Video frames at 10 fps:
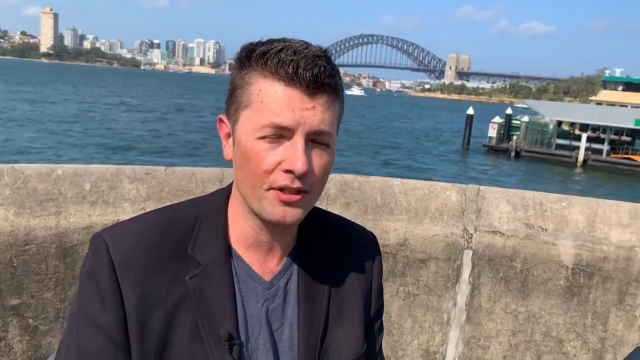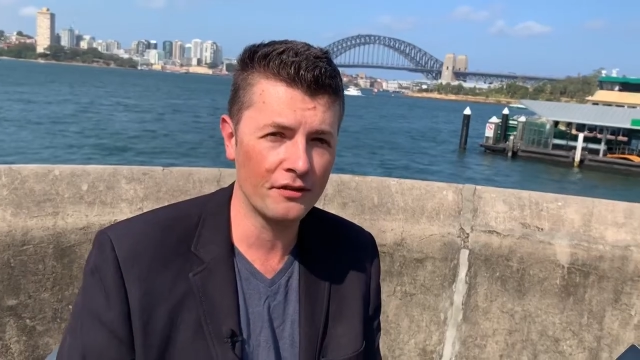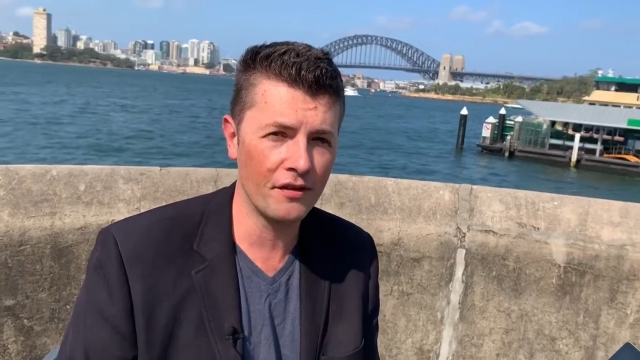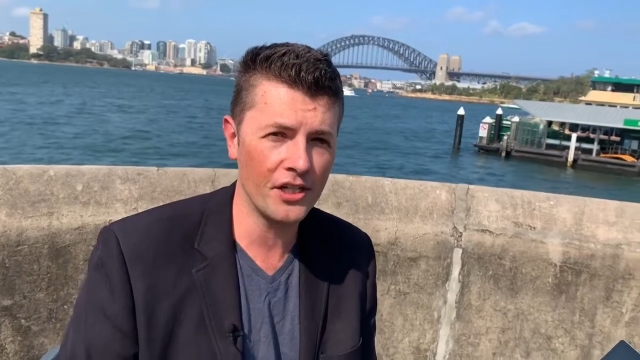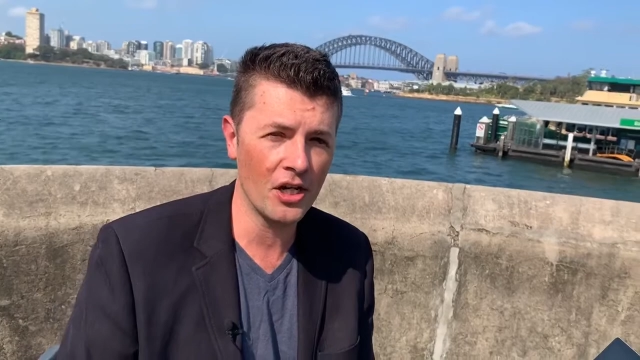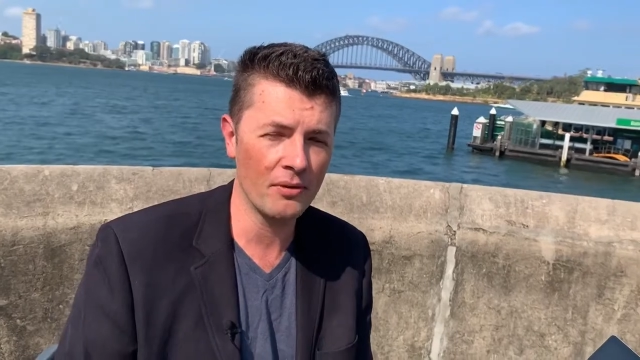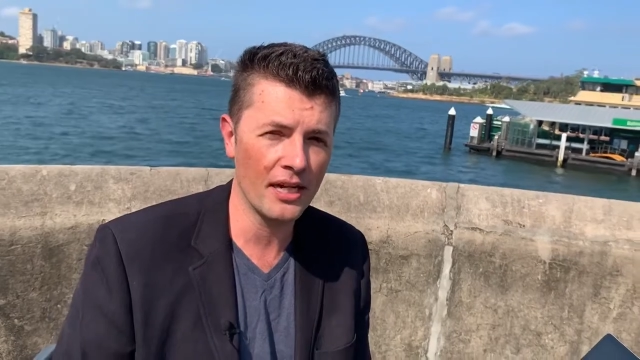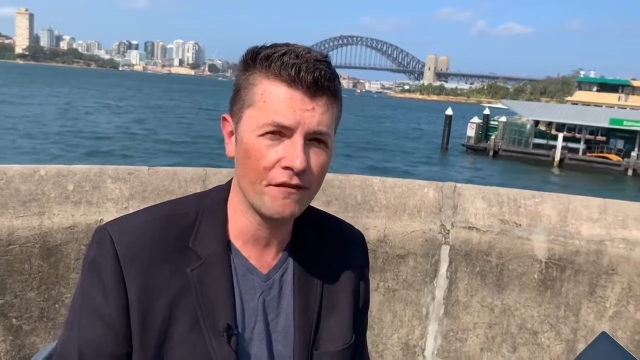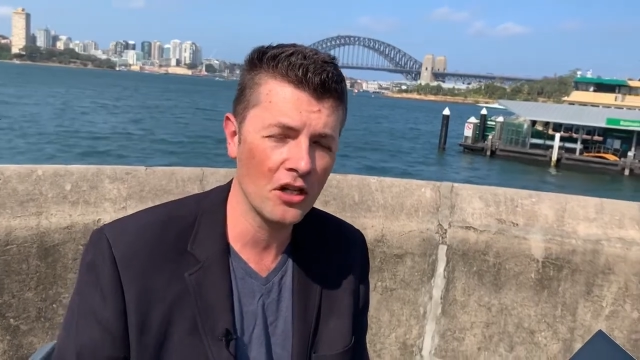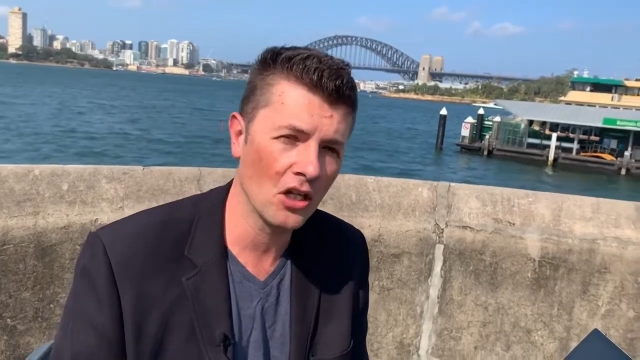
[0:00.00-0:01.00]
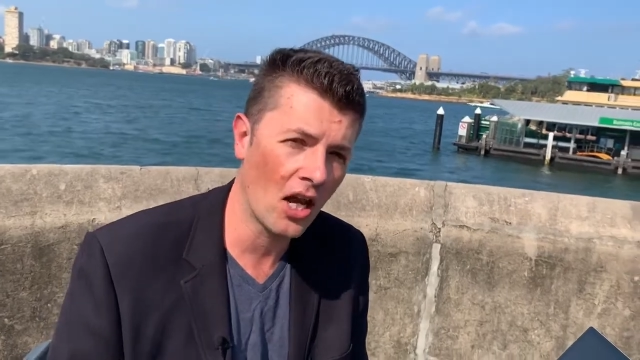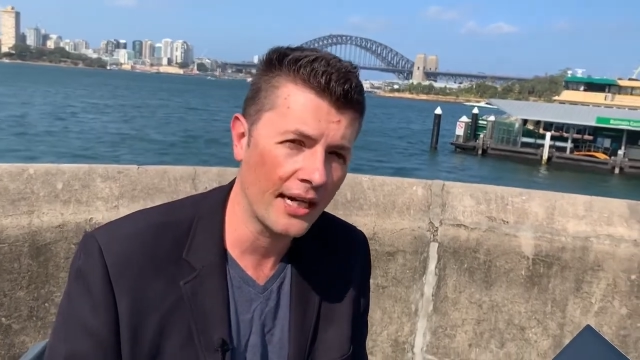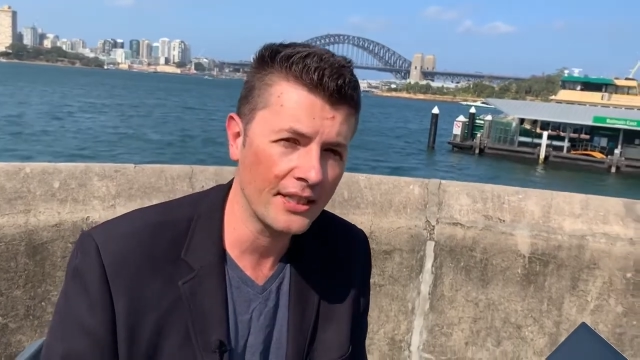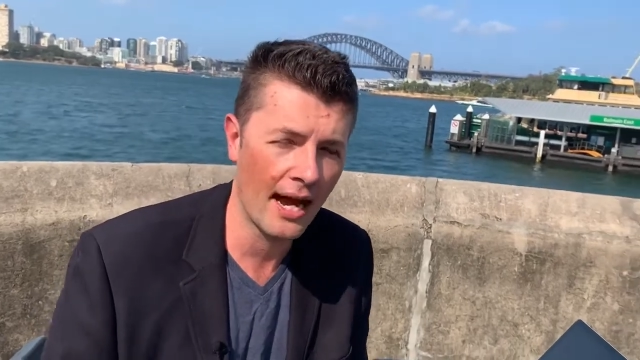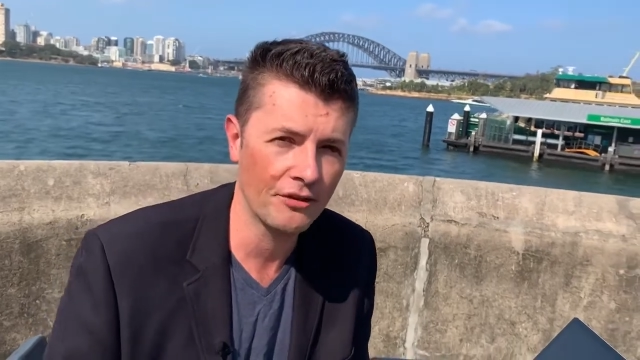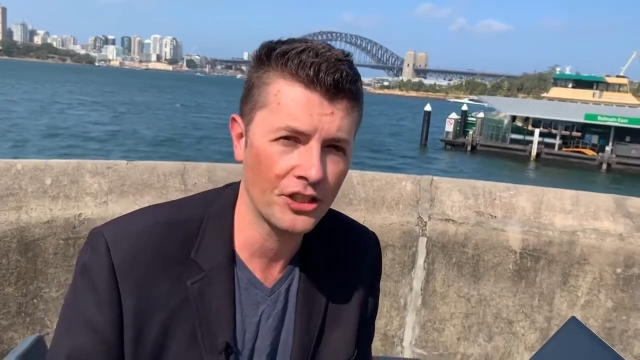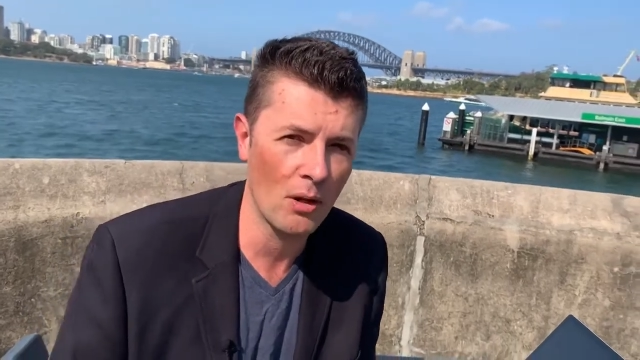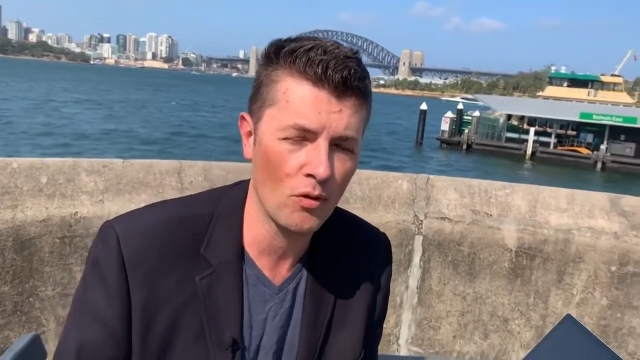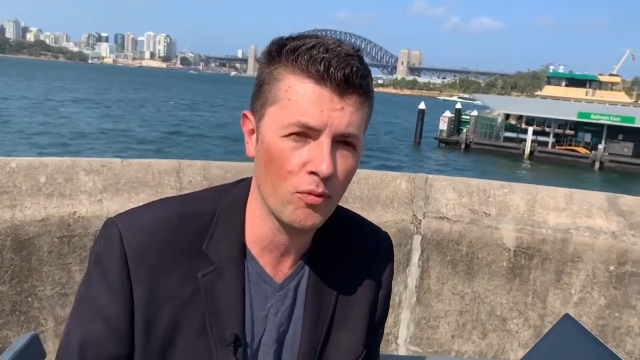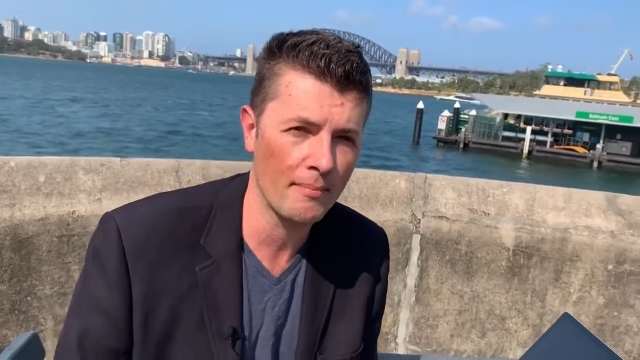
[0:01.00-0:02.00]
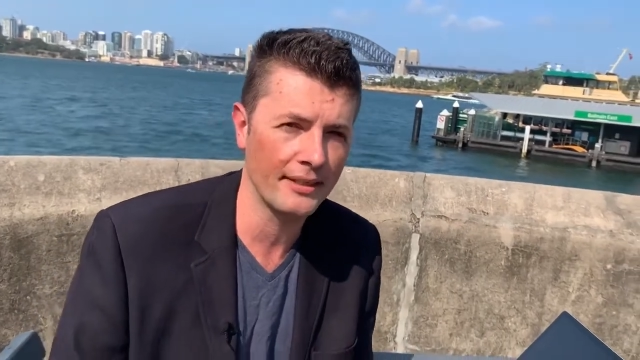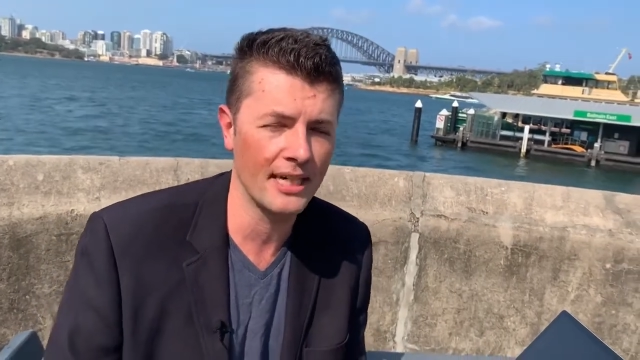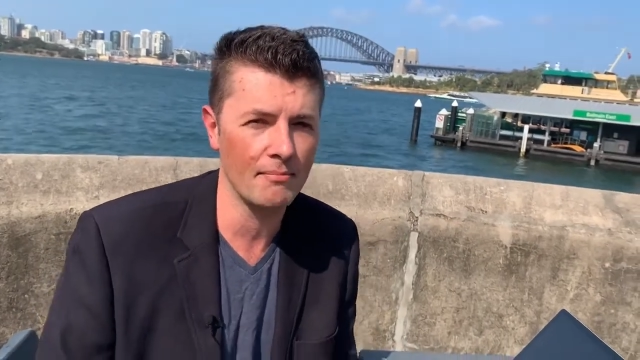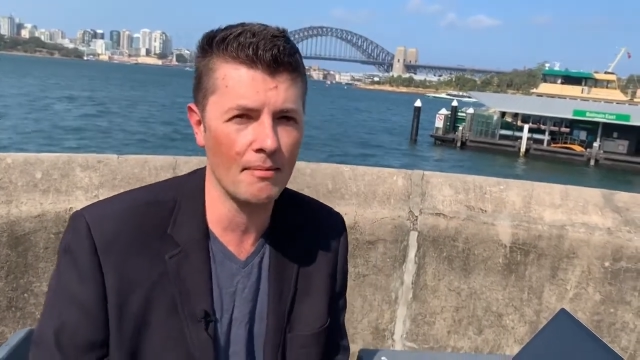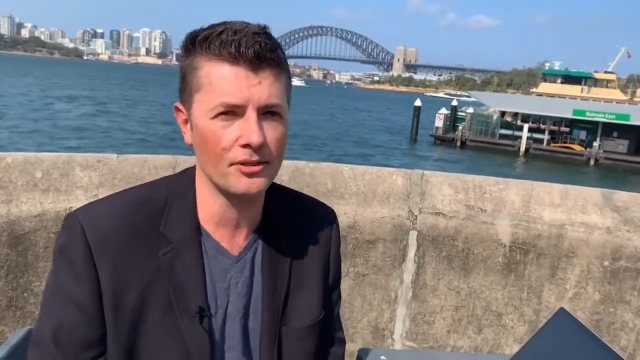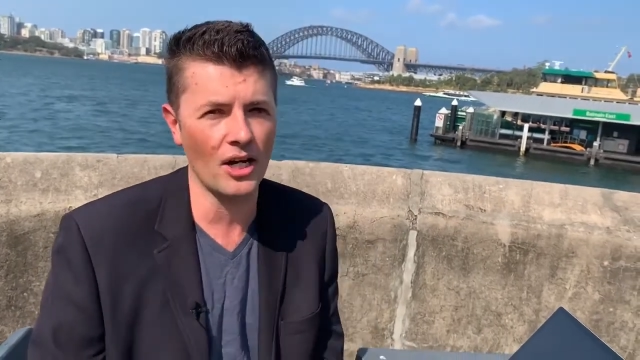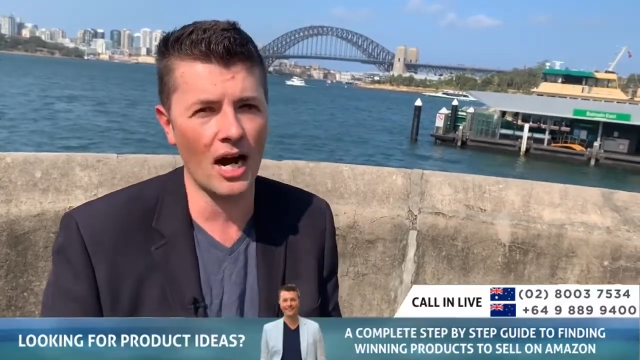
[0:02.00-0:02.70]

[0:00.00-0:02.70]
this video. If you'd like to have a chat with one of my team members,